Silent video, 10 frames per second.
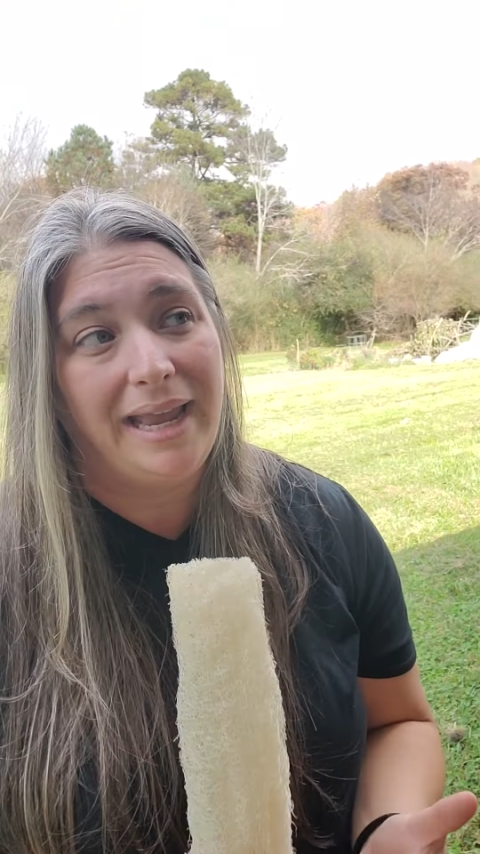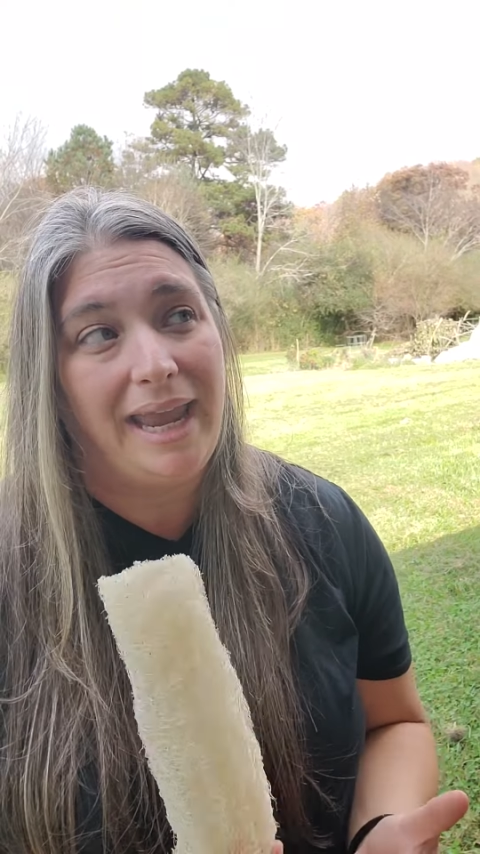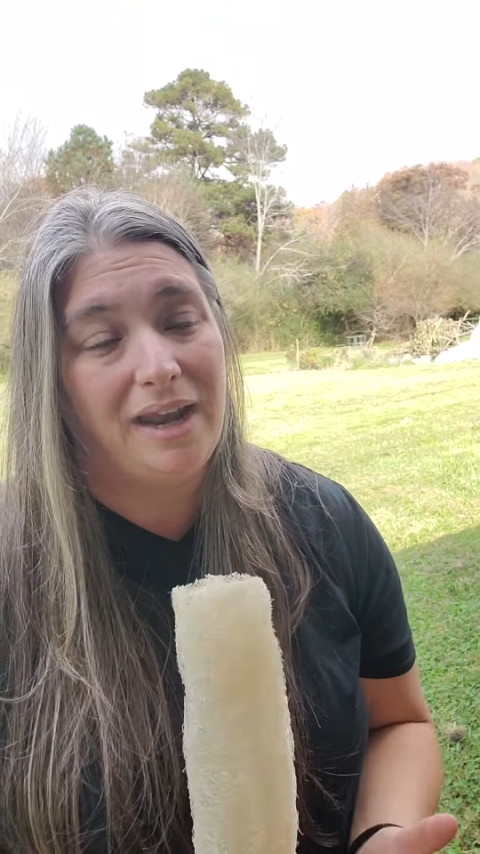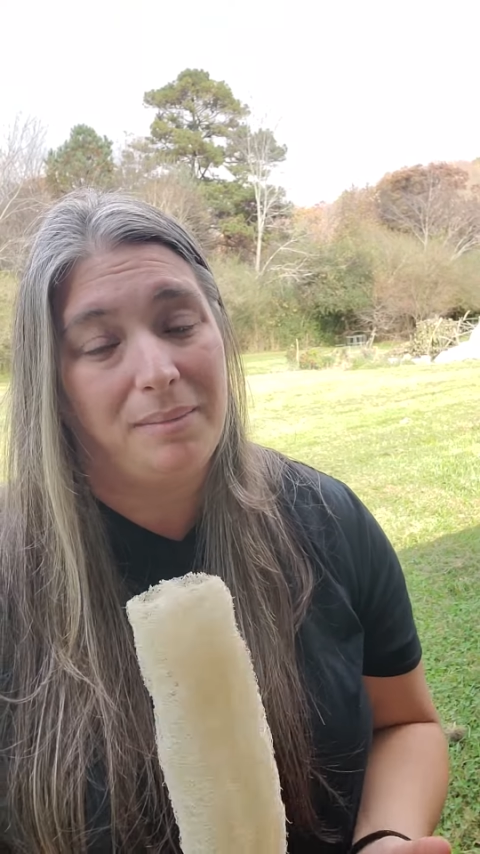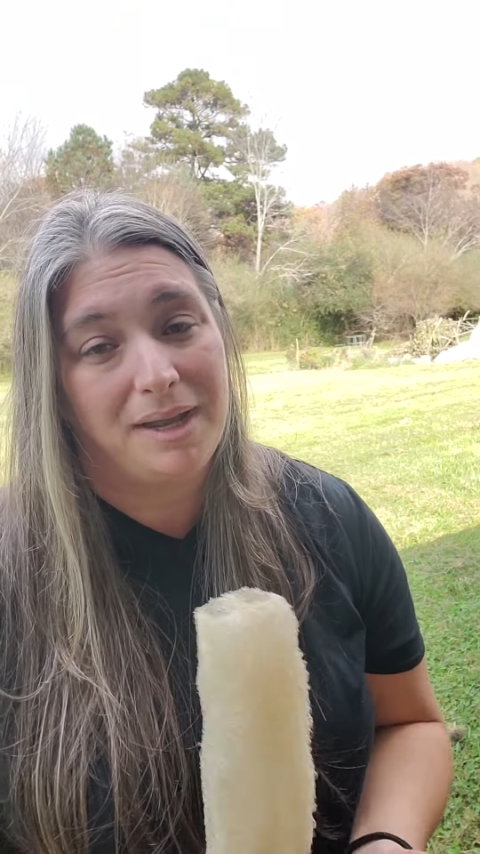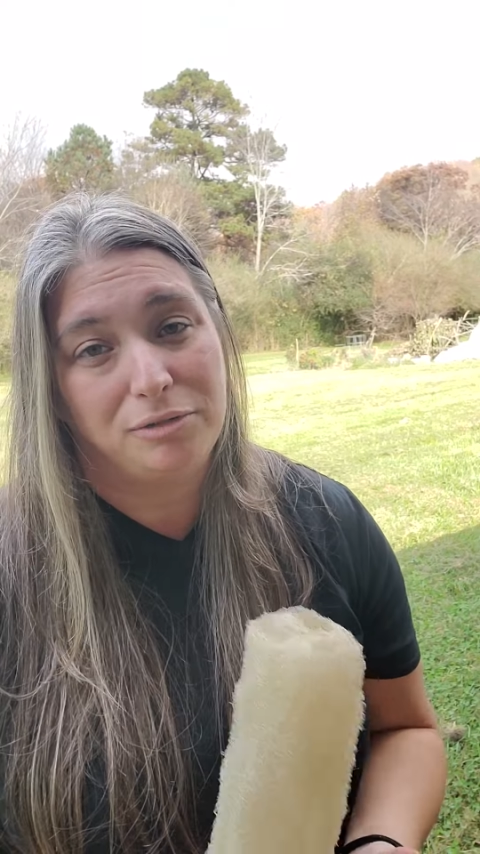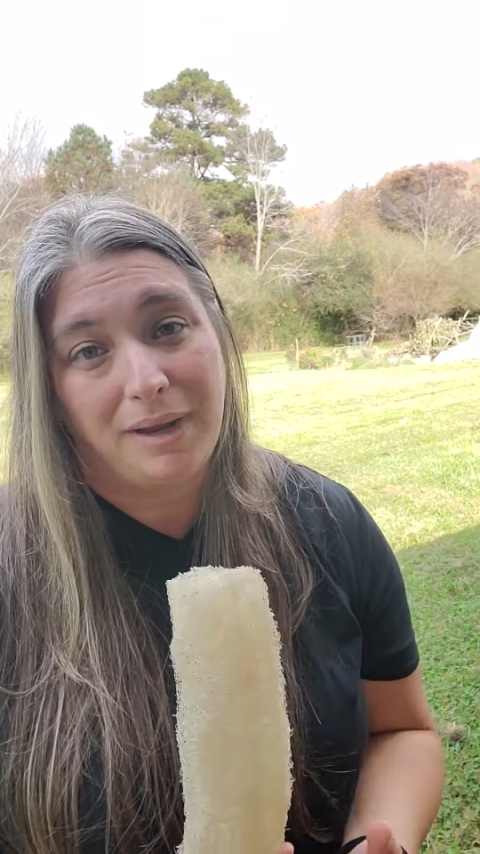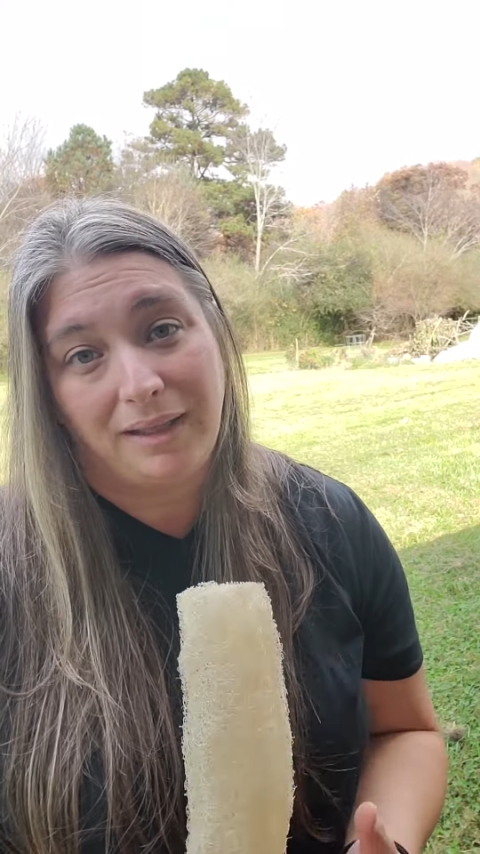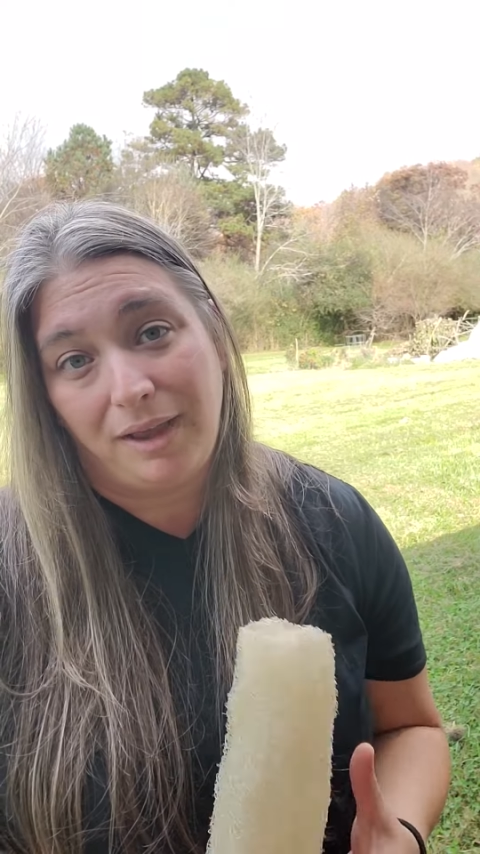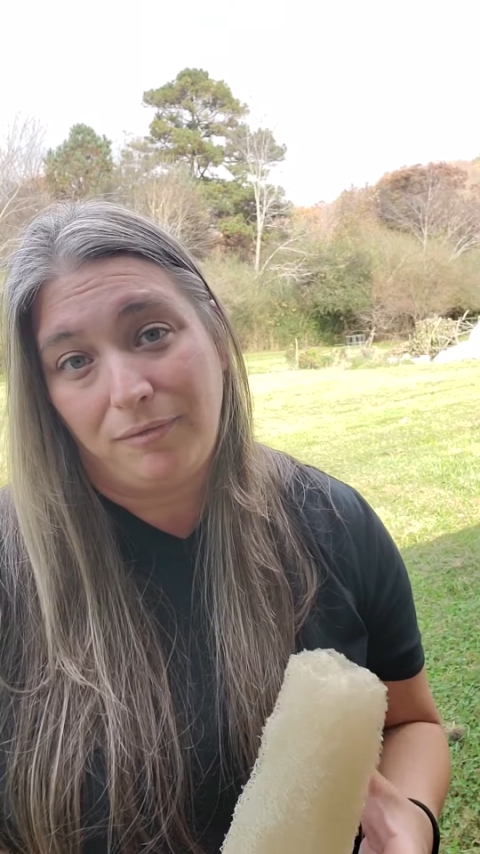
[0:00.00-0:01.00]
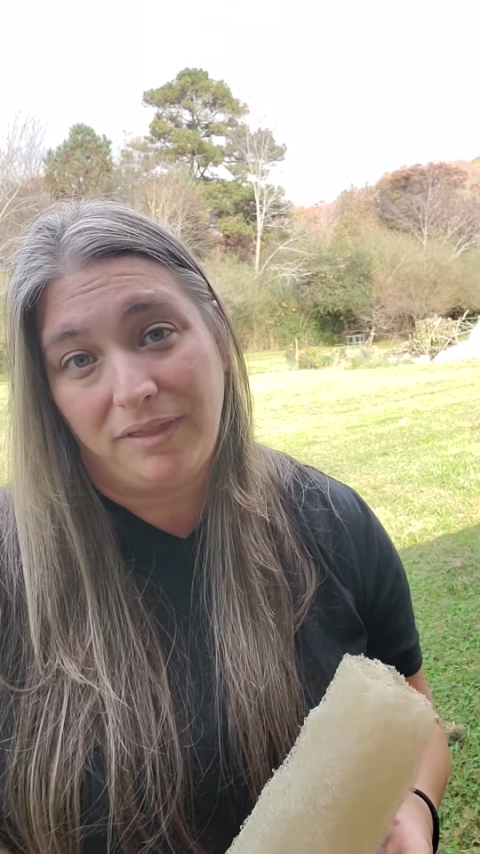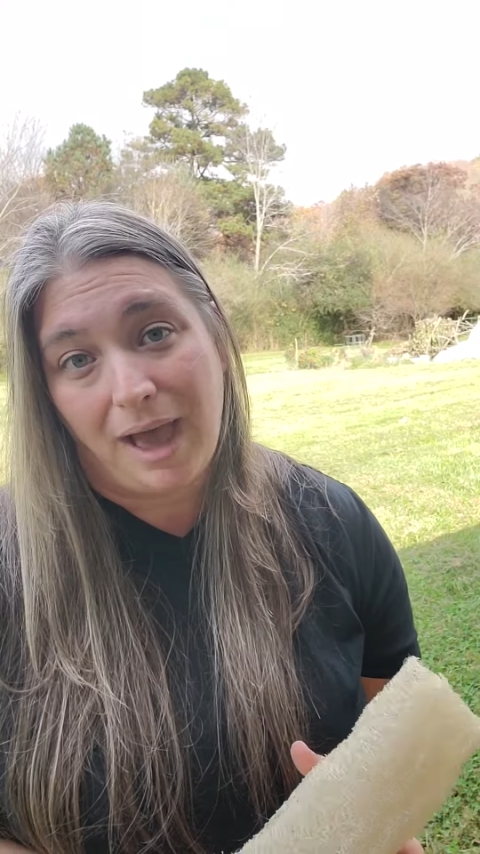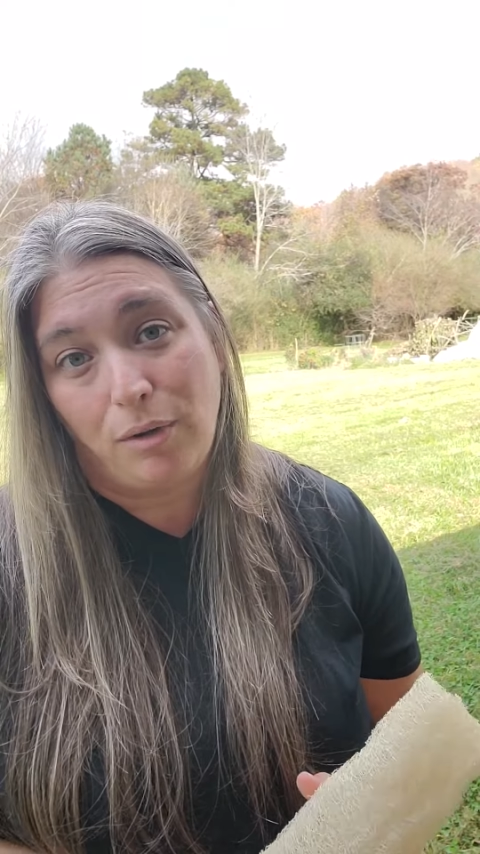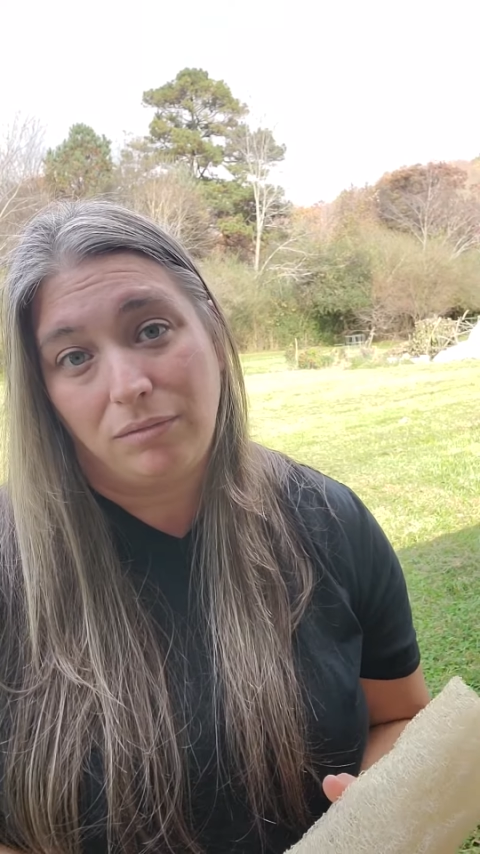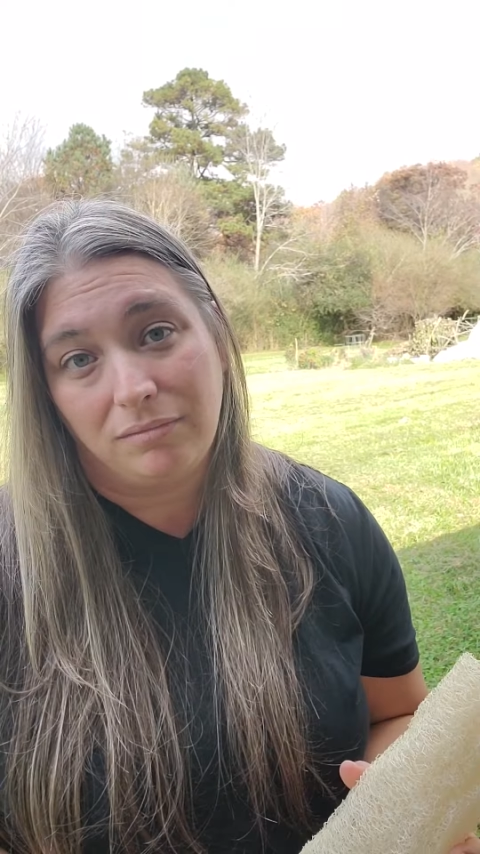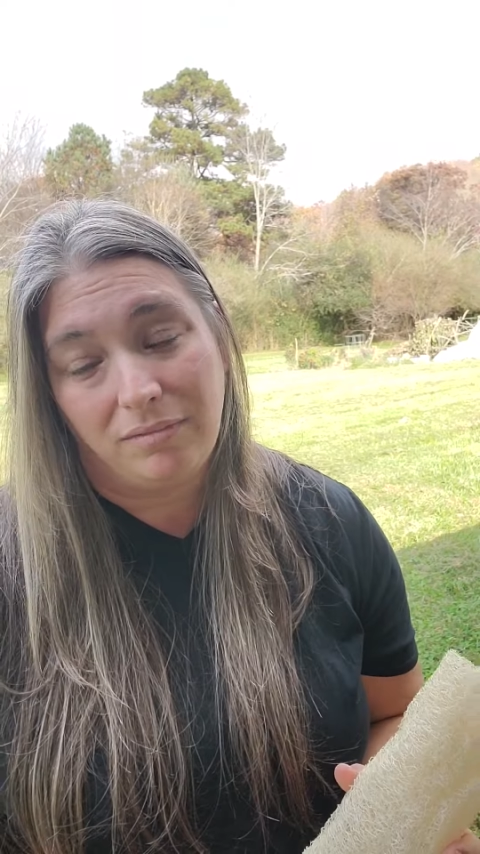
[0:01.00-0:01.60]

can't imagine my life without